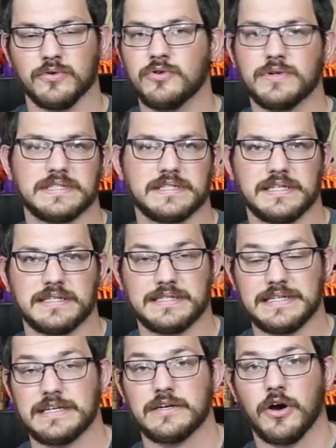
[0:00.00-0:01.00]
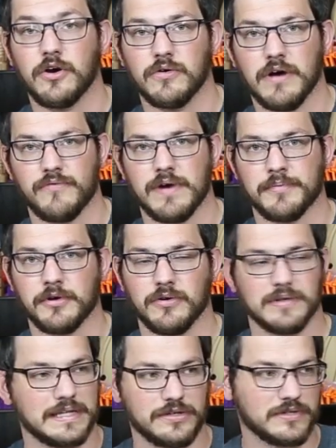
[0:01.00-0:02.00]
who is the CEO of
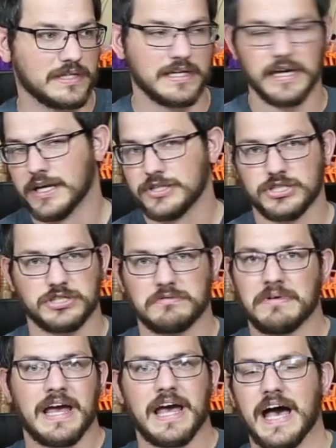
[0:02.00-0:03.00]
Repco, literally just